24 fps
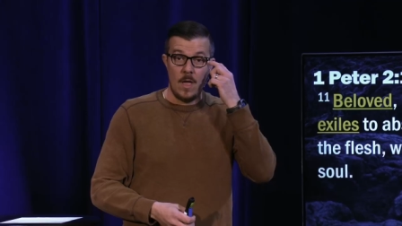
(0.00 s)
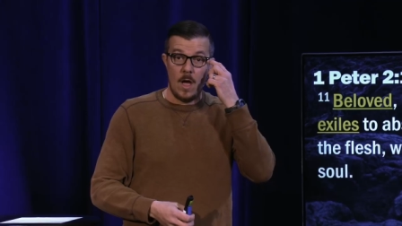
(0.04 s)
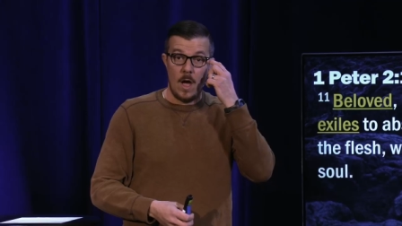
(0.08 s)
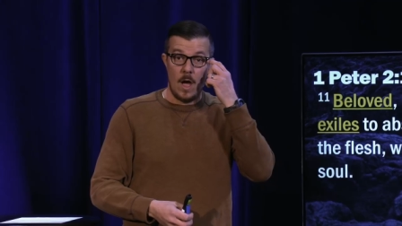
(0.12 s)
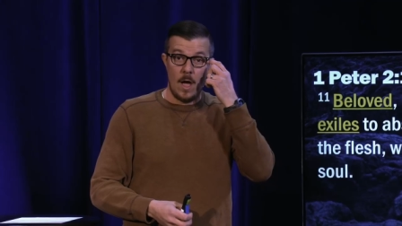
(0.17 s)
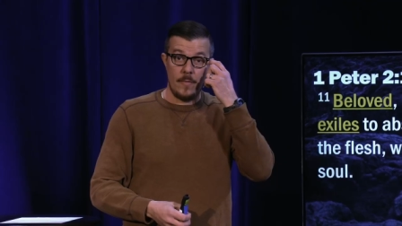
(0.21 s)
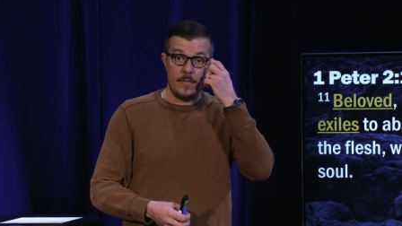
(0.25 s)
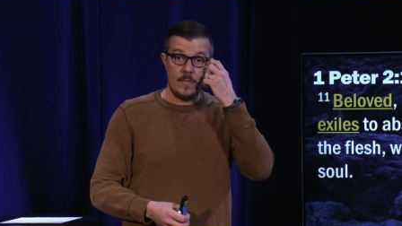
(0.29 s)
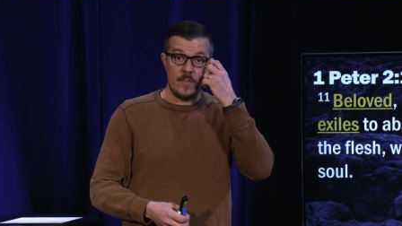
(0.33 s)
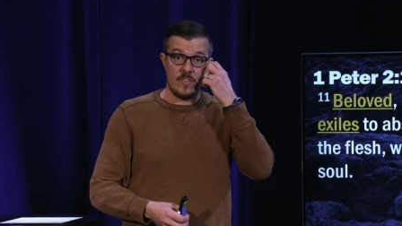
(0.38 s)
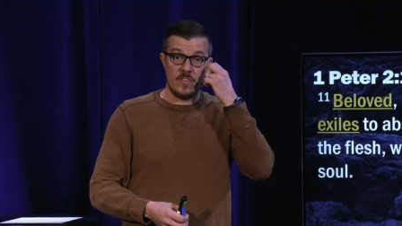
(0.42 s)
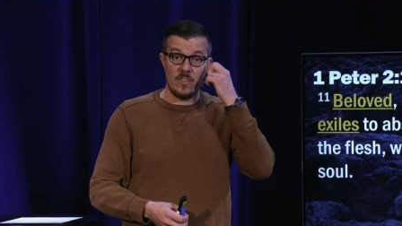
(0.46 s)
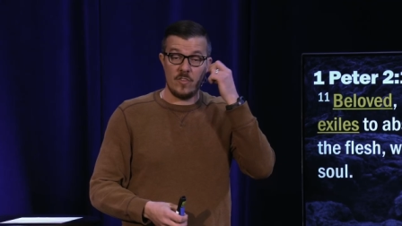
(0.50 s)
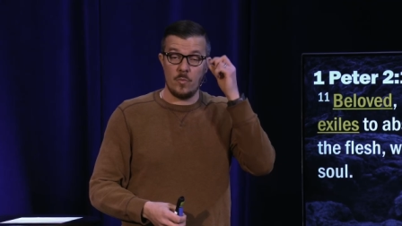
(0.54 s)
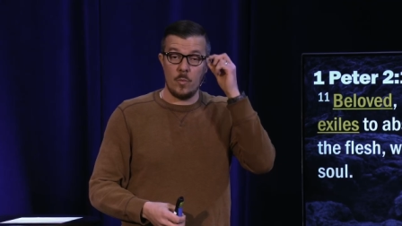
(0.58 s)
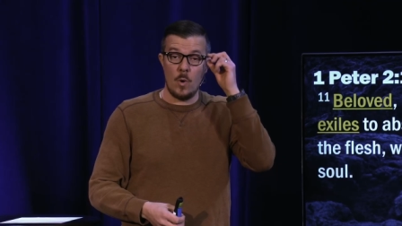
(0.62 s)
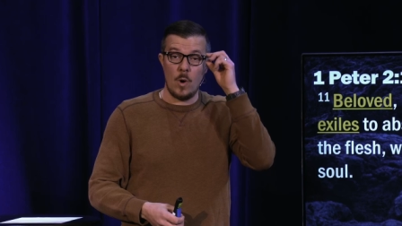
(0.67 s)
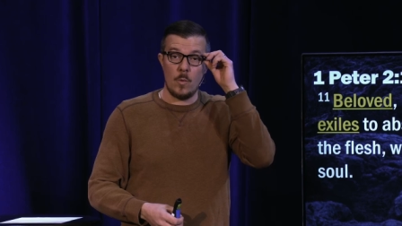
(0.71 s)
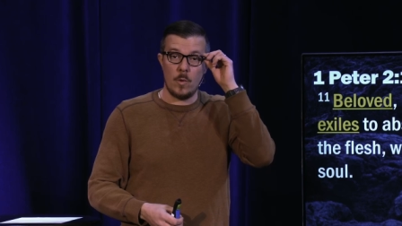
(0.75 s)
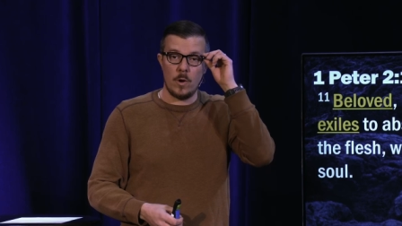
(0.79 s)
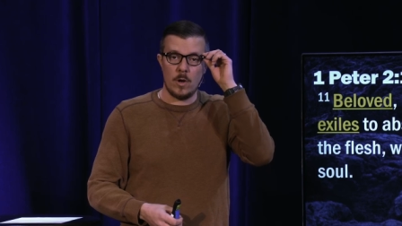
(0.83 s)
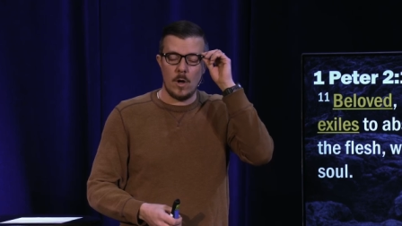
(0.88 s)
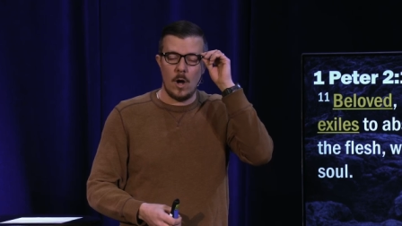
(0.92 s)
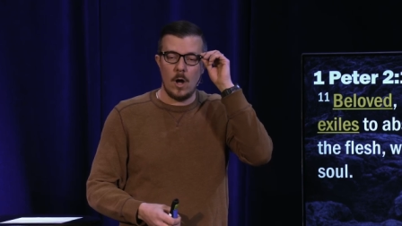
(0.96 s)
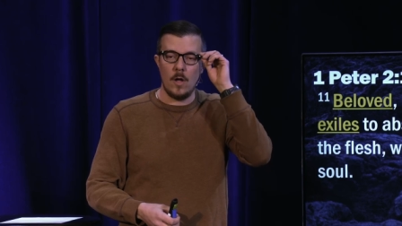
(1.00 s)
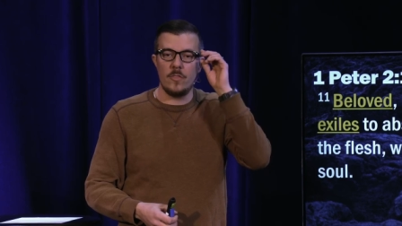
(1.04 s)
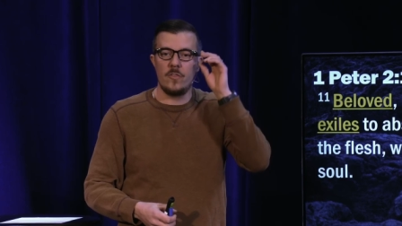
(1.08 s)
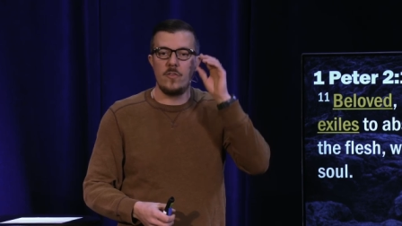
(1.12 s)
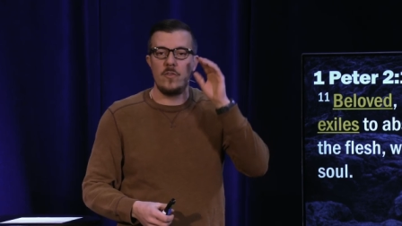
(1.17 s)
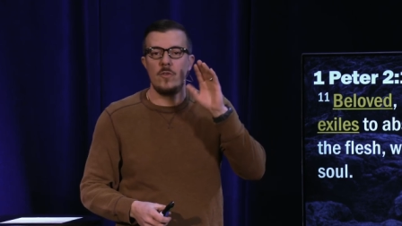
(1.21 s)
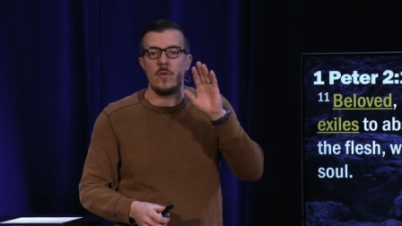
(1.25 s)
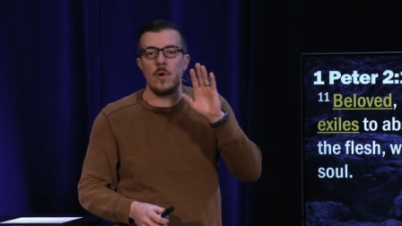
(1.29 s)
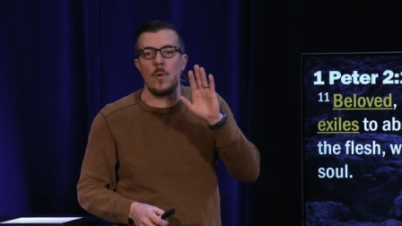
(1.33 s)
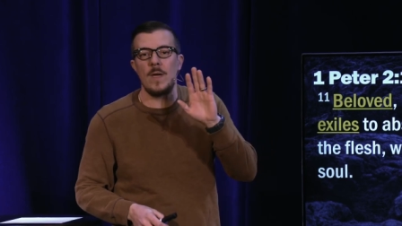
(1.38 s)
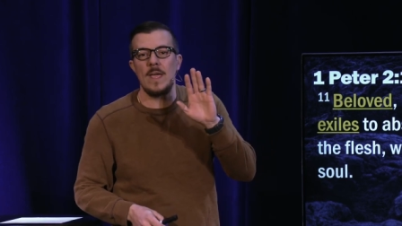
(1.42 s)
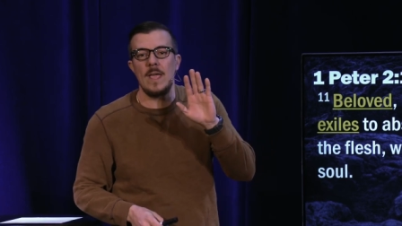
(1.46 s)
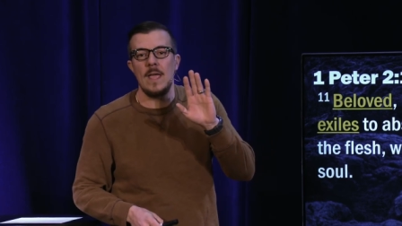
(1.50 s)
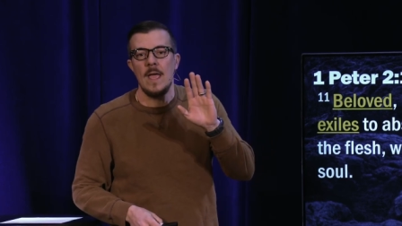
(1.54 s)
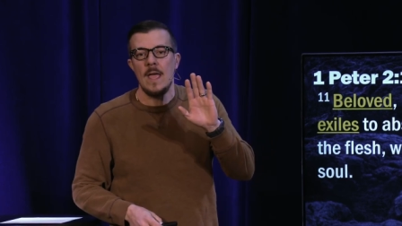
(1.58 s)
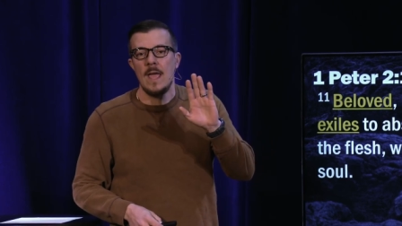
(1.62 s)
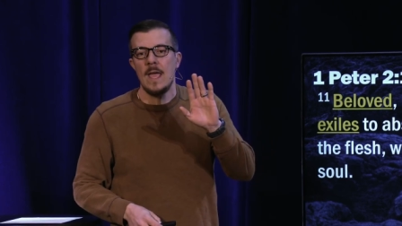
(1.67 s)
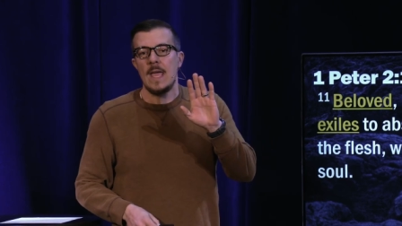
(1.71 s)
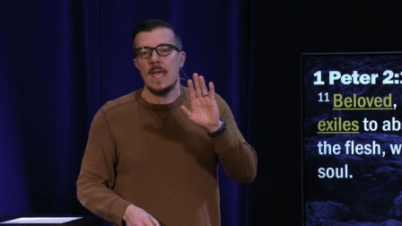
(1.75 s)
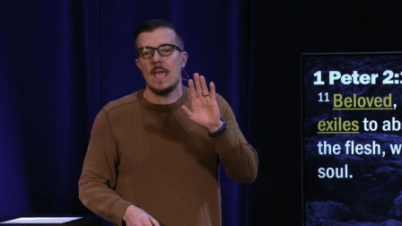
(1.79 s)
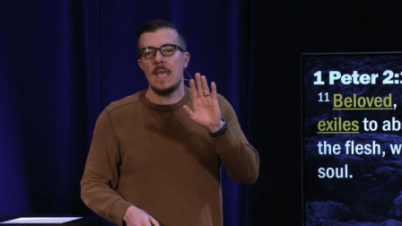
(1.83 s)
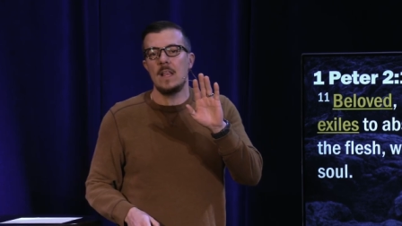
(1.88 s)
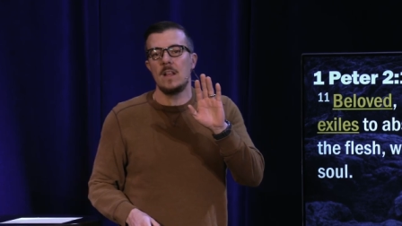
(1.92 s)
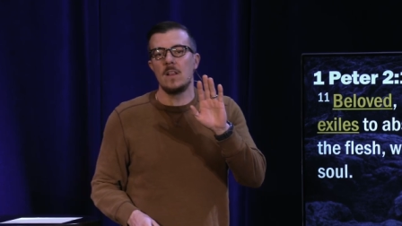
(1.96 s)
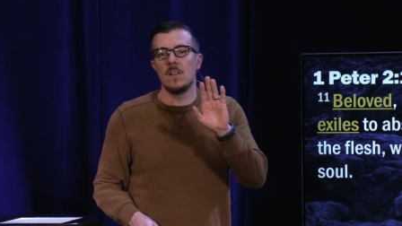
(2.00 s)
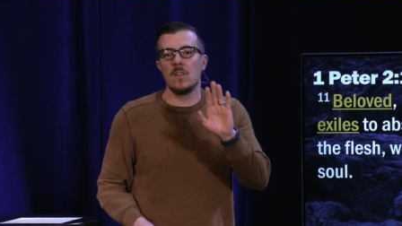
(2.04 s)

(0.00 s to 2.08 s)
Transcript: uh, this is what we're called to. No, he, he